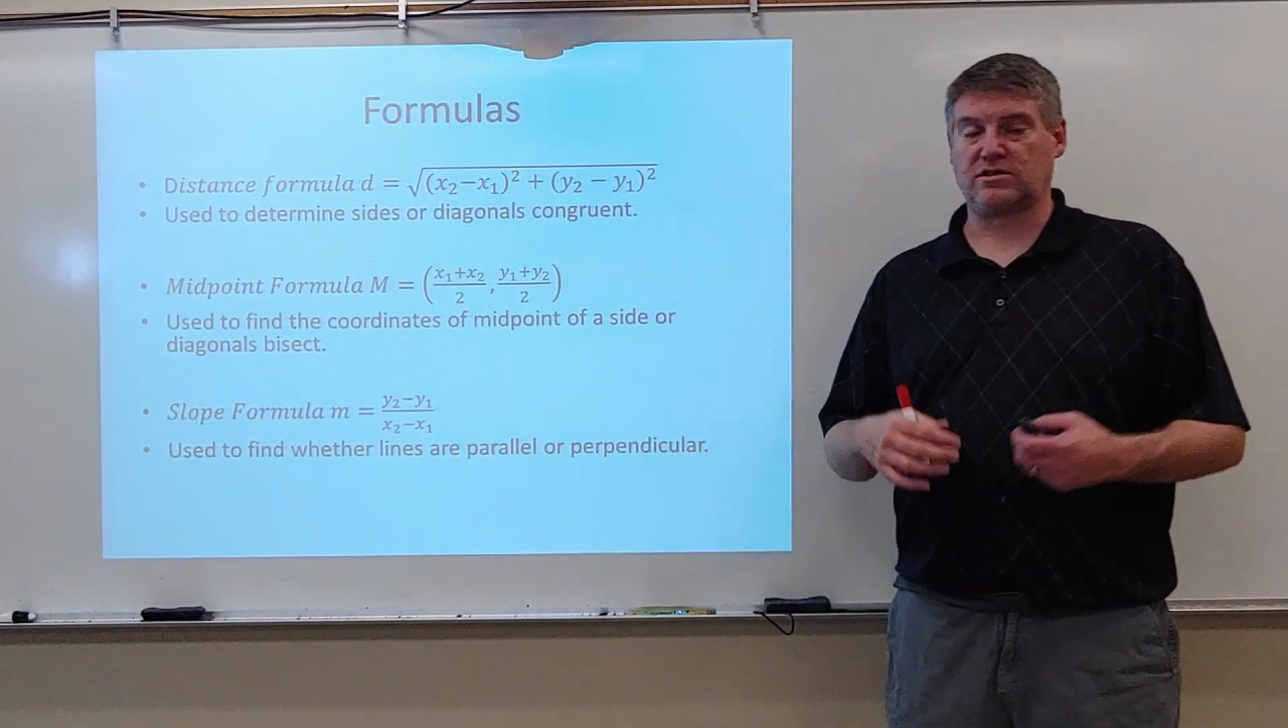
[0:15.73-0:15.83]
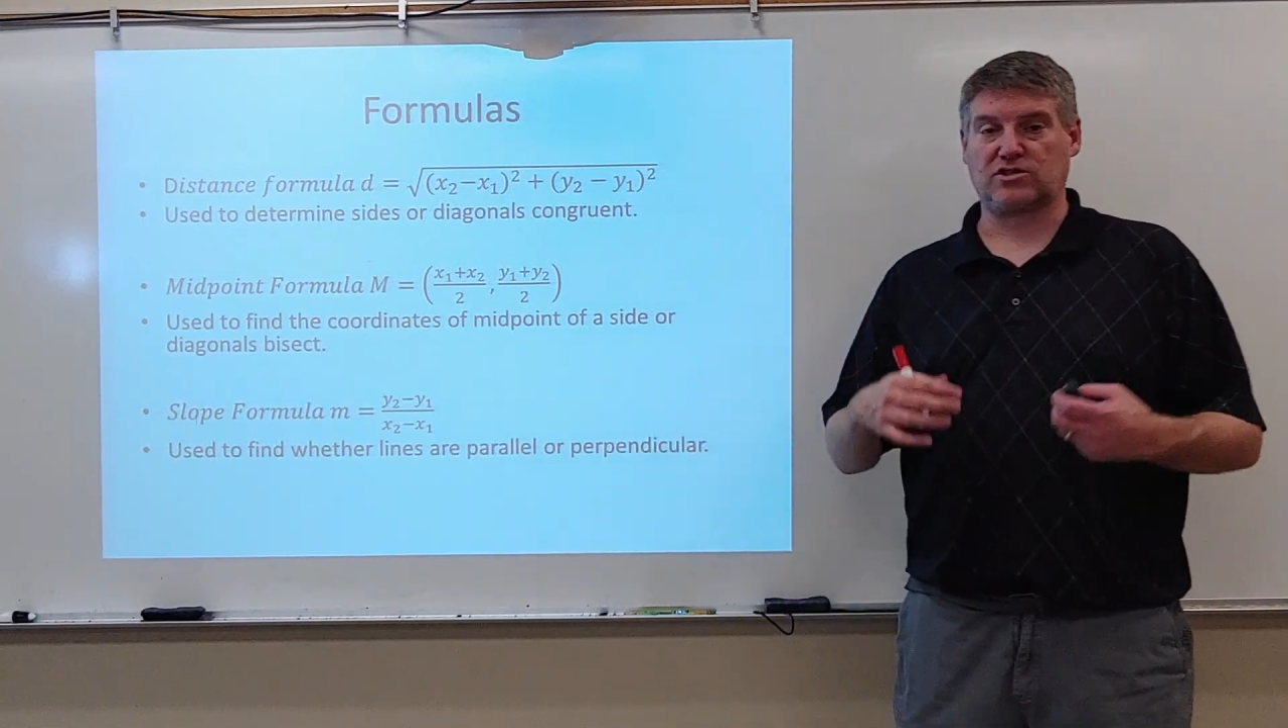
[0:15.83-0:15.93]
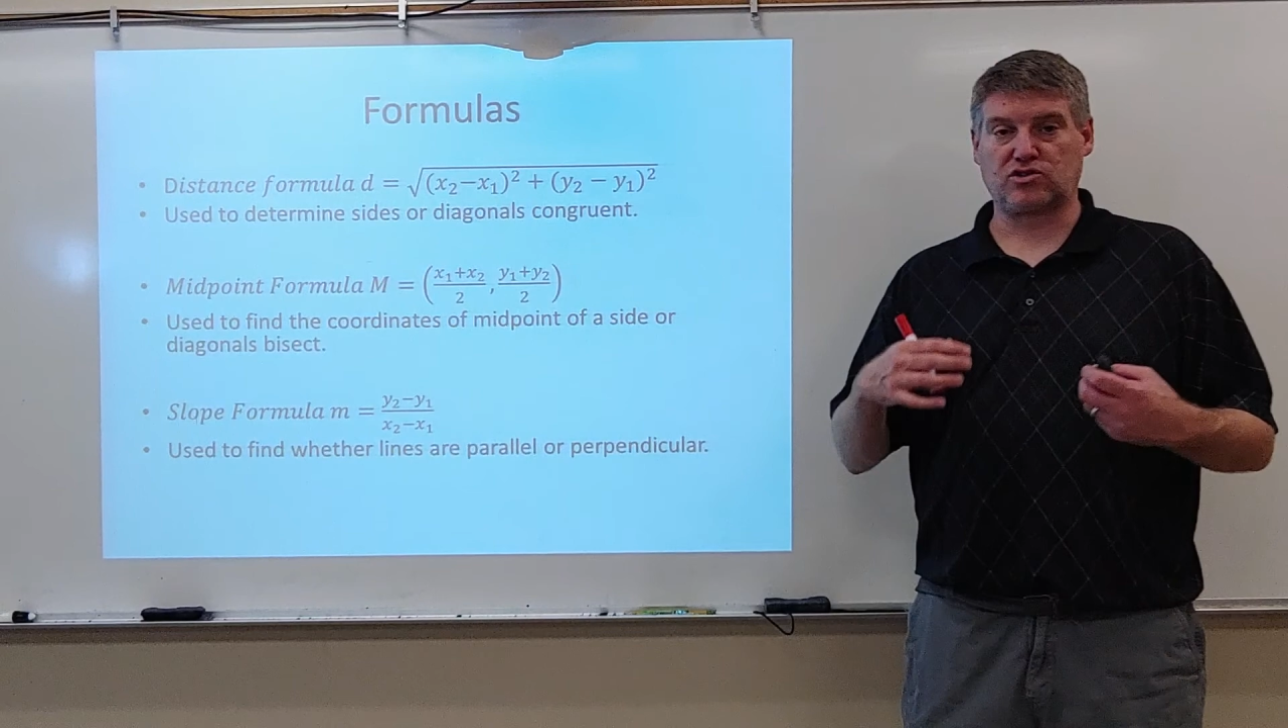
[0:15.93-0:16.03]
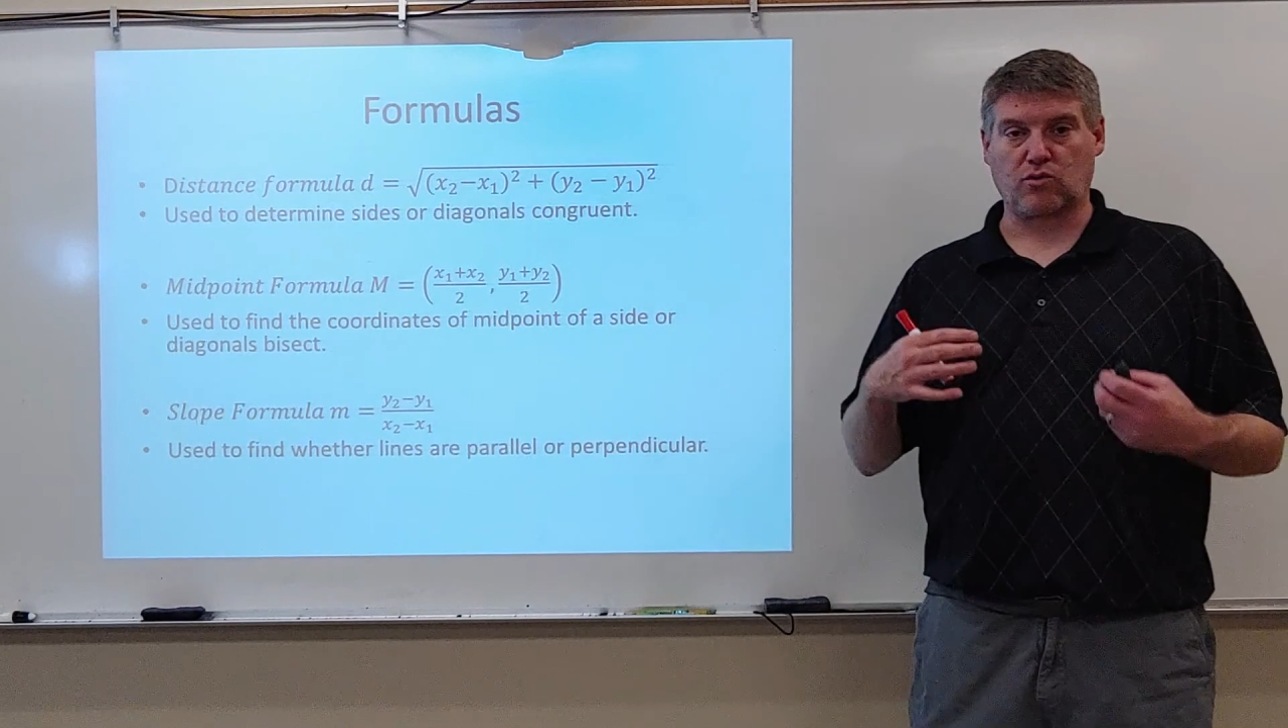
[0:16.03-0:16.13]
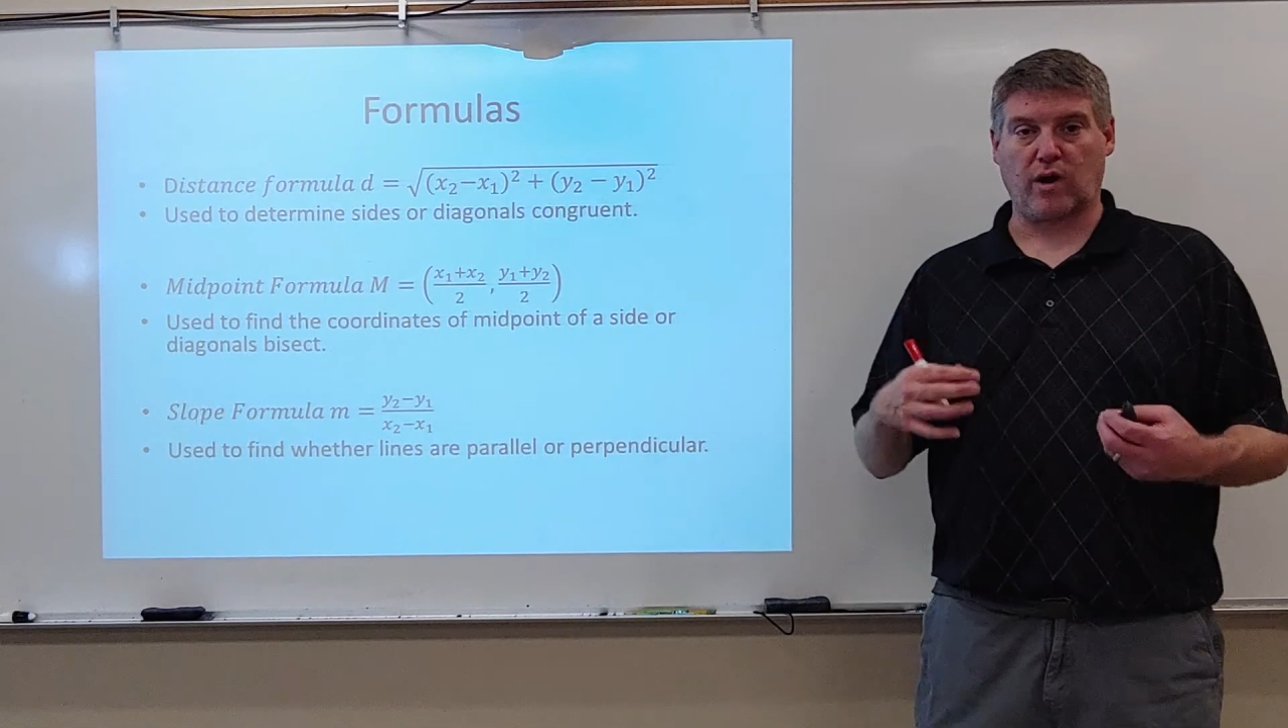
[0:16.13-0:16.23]
the
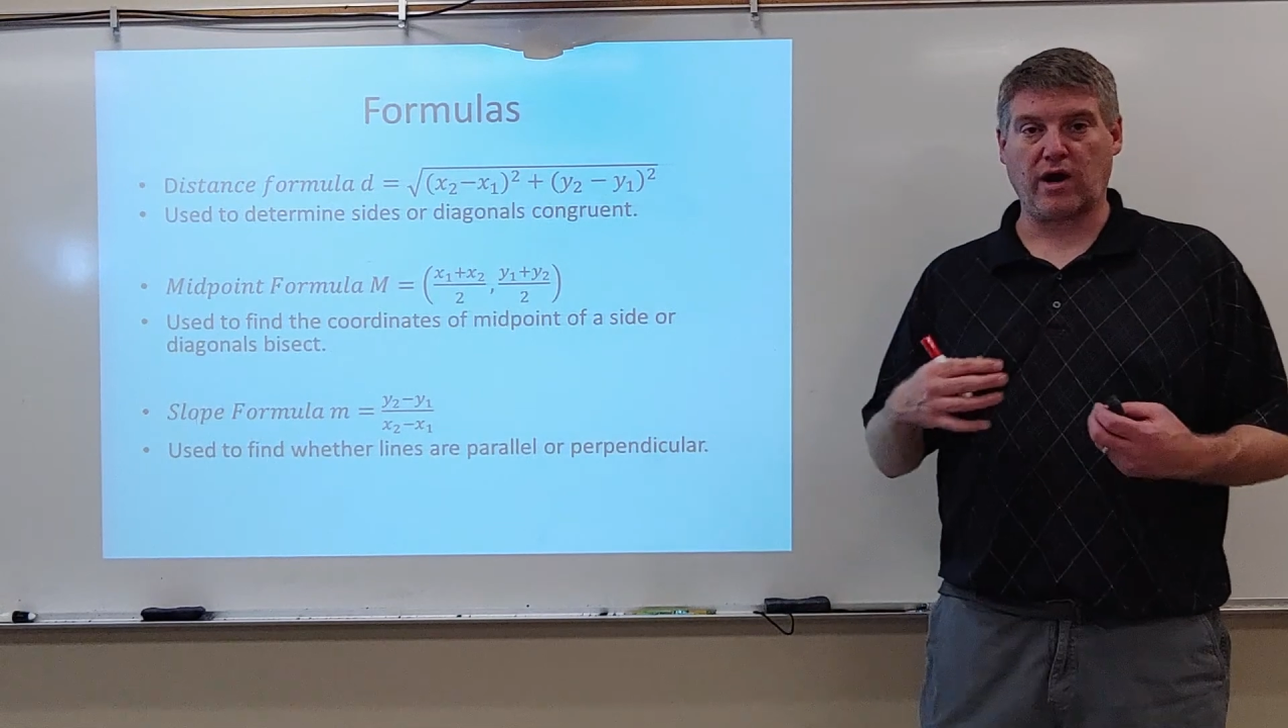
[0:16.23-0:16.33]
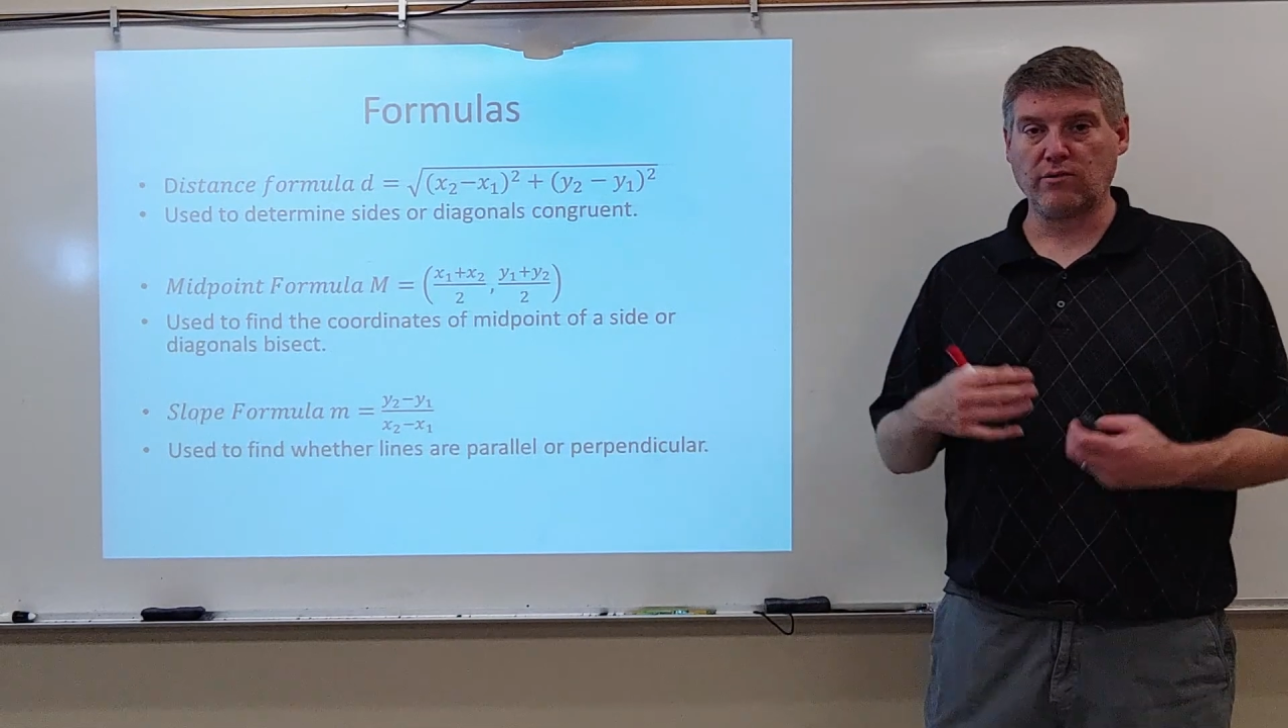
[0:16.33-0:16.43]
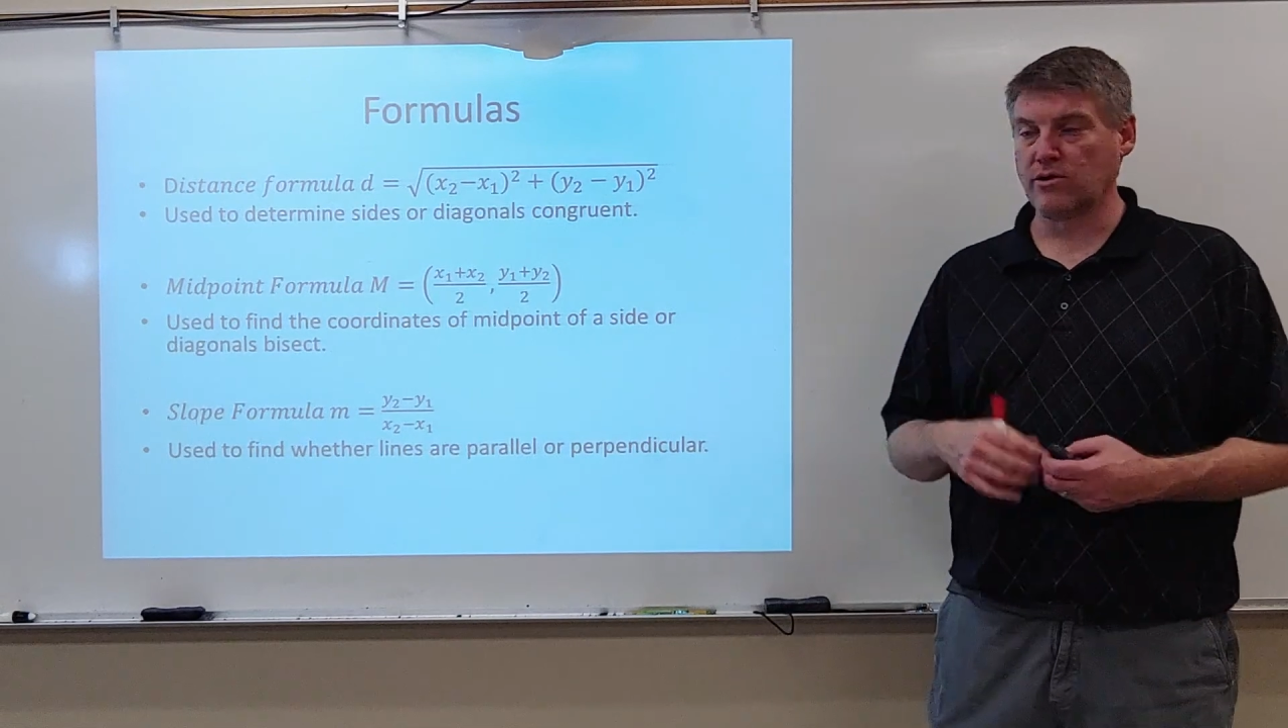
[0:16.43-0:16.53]
square